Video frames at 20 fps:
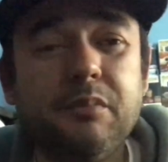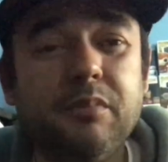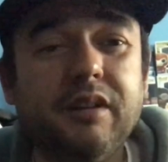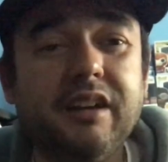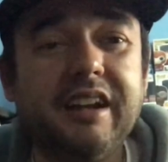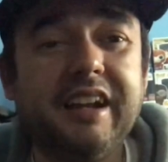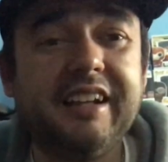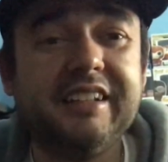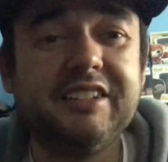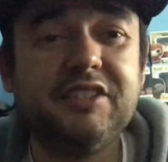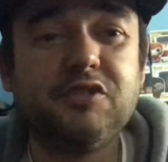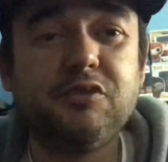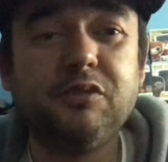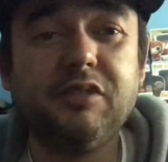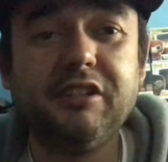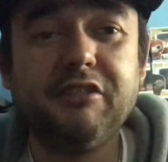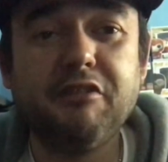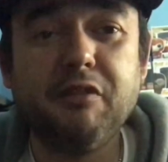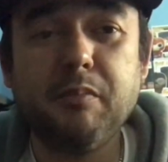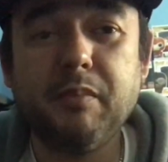But I just
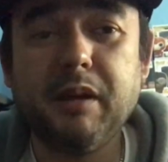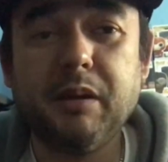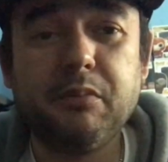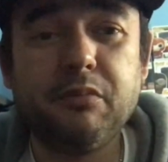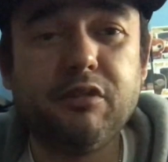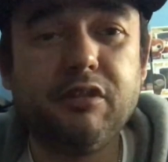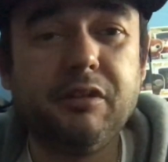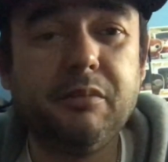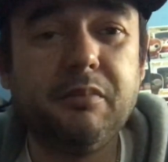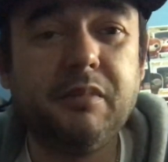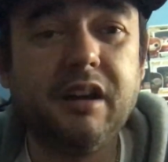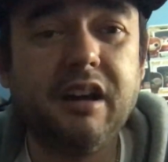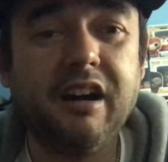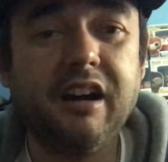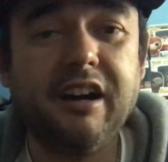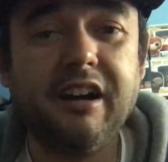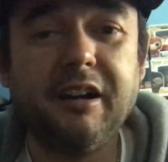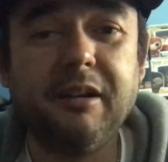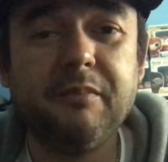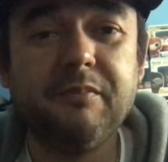really remember him
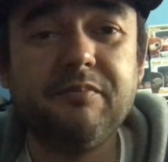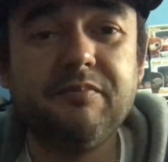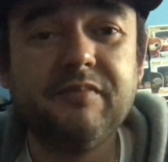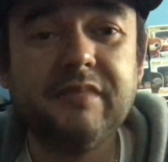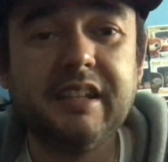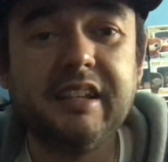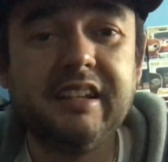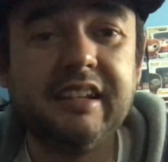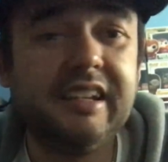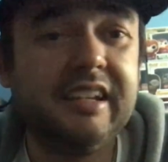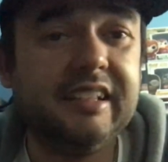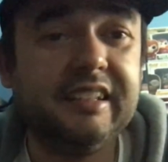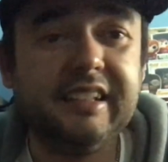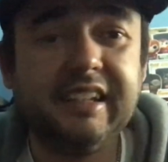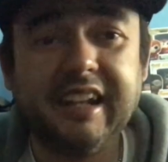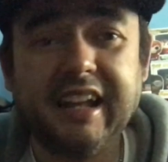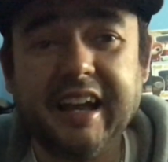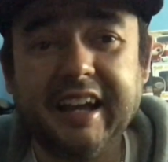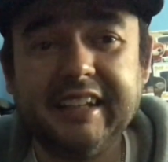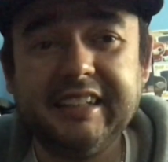um, in
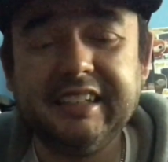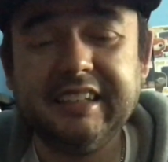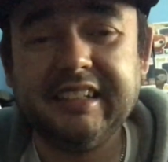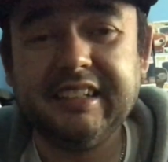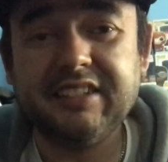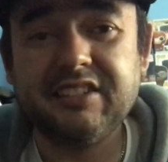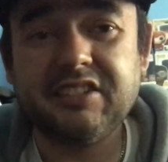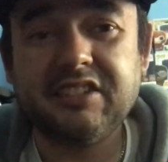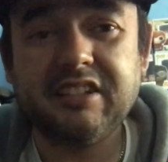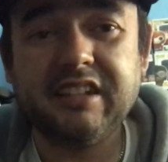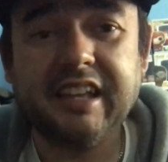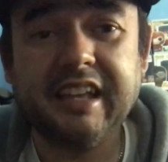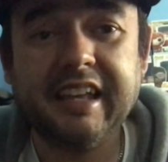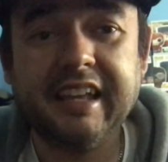the 90s.